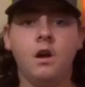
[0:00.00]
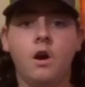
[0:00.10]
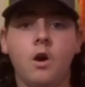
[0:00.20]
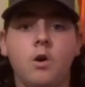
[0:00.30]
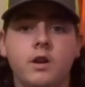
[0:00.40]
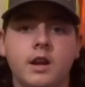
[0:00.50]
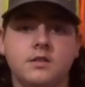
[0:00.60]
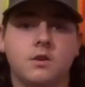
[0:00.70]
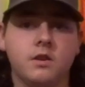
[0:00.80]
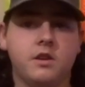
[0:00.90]
Alright
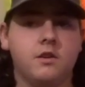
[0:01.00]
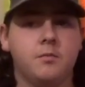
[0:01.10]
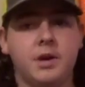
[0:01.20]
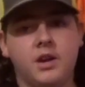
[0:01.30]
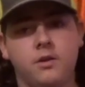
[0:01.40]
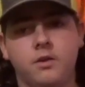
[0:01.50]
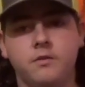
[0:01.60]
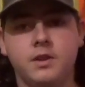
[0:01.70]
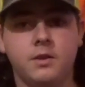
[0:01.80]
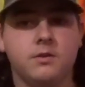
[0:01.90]
guys, Hunt King coming back another
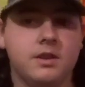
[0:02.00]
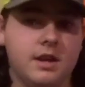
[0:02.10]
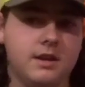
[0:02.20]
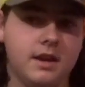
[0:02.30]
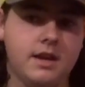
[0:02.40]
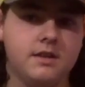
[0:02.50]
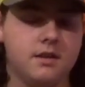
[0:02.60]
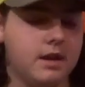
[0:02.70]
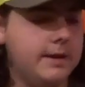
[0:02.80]
video today, and today